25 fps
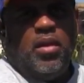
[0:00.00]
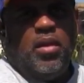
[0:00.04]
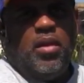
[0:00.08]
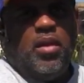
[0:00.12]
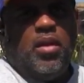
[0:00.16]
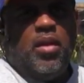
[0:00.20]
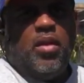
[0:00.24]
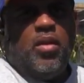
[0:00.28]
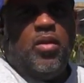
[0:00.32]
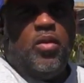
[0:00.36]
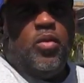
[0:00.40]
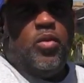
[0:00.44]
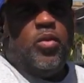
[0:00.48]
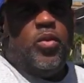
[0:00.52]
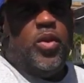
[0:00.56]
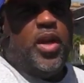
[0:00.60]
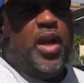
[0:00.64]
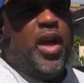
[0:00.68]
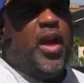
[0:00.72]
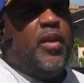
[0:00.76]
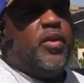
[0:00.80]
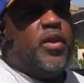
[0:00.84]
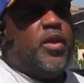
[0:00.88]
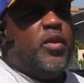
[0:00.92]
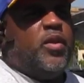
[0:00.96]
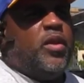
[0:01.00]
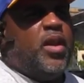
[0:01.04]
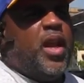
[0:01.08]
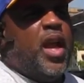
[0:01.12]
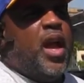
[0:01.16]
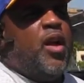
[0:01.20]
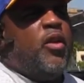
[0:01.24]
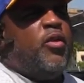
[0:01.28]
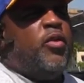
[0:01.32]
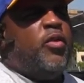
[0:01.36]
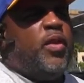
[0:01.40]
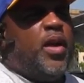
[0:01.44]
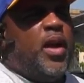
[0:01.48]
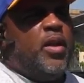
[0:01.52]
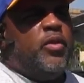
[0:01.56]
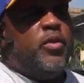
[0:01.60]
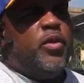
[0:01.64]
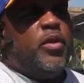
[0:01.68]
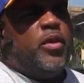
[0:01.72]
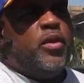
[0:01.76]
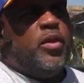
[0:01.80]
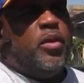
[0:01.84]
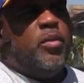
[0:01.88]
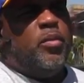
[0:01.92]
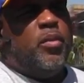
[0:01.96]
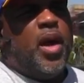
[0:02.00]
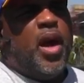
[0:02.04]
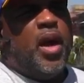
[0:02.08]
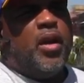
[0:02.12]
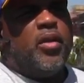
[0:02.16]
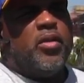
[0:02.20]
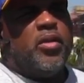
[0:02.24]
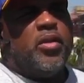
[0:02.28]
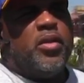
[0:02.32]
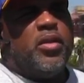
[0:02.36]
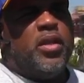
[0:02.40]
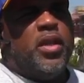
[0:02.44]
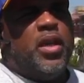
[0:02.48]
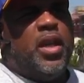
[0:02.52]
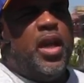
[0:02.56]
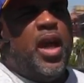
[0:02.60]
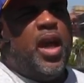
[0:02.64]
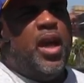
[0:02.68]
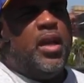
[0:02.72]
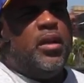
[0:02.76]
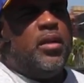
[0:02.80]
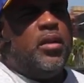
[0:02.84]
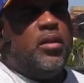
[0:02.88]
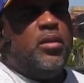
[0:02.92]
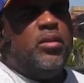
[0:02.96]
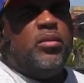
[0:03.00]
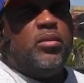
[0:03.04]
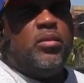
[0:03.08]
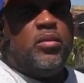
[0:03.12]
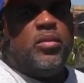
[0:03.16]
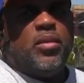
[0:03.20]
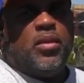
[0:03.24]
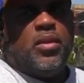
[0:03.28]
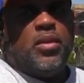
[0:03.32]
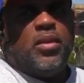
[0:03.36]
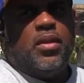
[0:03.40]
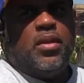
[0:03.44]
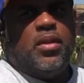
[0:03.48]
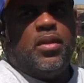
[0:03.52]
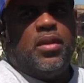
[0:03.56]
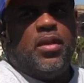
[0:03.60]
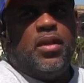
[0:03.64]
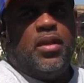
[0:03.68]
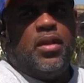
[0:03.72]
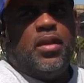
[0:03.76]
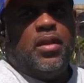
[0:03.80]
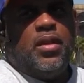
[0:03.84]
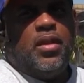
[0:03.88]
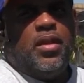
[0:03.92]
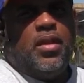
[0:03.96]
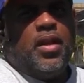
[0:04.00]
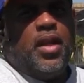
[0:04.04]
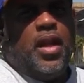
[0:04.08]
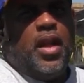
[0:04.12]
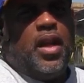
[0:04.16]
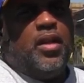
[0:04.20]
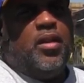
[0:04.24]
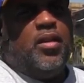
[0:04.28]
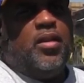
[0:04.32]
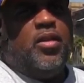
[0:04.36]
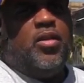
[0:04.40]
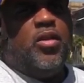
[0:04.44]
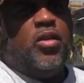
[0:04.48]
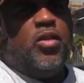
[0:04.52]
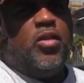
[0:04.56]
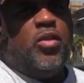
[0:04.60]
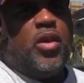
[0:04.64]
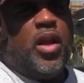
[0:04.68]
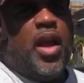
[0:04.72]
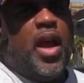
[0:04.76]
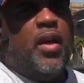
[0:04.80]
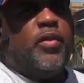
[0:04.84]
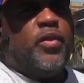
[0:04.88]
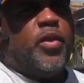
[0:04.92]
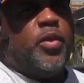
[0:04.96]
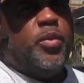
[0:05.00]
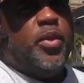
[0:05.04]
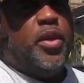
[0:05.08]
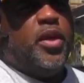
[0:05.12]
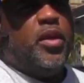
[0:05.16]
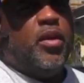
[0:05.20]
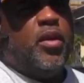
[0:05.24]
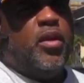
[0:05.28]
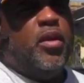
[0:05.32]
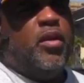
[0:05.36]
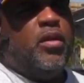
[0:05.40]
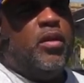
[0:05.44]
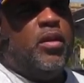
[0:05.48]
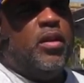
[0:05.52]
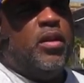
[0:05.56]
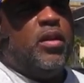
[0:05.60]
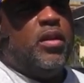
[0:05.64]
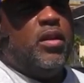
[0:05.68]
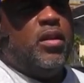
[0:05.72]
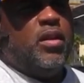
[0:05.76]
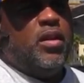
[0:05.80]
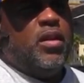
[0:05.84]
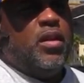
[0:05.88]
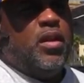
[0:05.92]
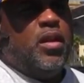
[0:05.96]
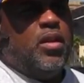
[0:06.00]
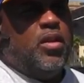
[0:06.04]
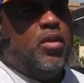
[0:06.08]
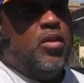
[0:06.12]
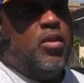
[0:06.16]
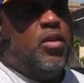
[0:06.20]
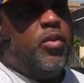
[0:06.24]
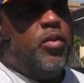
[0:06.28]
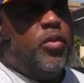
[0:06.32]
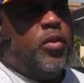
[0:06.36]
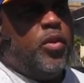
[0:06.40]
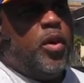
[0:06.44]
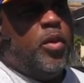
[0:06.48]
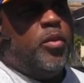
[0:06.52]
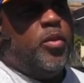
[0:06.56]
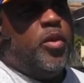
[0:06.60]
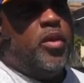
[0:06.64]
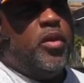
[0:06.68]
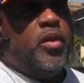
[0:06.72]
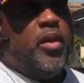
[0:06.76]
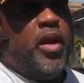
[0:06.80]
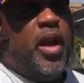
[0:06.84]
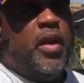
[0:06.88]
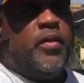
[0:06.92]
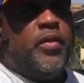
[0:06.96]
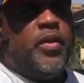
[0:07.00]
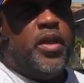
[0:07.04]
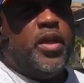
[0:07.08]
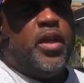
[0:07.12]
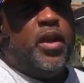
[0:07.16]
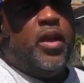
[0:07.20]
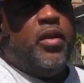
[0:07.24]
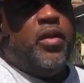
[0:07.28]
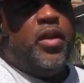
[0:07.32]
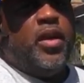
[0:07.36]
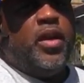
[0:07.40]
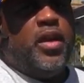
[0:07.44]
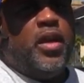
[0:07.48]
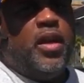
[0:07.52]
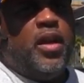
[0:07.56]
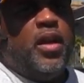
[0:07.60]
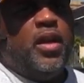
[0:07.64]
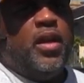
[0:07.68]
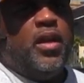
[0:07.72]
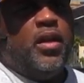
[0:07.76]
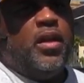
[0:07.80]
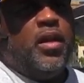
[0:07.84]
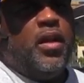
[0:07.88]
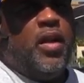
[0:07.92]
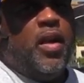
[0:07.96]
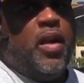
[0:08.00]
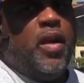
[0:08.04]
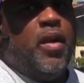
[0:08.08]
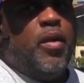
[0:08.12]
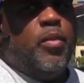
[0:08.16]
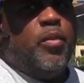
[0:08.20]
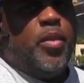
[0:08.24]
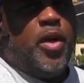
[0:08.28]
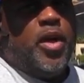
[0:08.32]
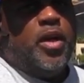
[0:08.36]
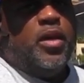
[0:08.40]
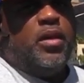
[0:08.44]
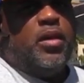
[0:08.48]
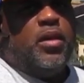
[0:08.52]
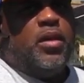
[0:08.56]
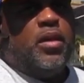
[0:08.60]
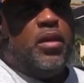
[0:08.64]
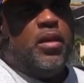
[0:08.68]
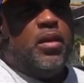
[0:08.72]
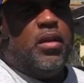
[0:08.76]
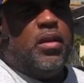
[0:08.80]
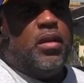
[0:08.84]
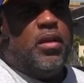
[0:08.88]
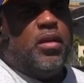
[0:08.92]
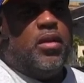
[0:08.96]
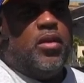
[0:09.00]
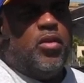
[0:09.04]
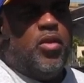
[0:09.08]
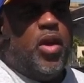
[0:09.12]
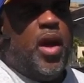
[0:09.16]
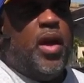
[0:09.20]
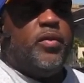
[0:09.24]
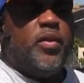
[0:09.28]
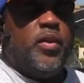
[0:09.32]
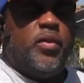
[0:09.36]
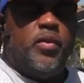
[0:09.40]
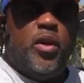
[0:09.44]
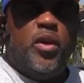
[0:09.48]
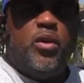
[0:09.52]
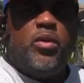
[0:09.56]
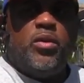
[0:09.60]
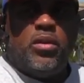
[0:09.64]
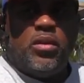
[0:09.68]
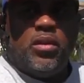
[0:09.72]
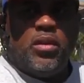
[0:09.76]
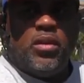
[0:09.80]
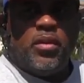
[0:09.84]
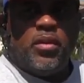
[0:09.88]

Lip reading: You know, we have to now fight for democracy at home. And you don't have to put on a uniform, you don't have to carry a gun, but you have to vote.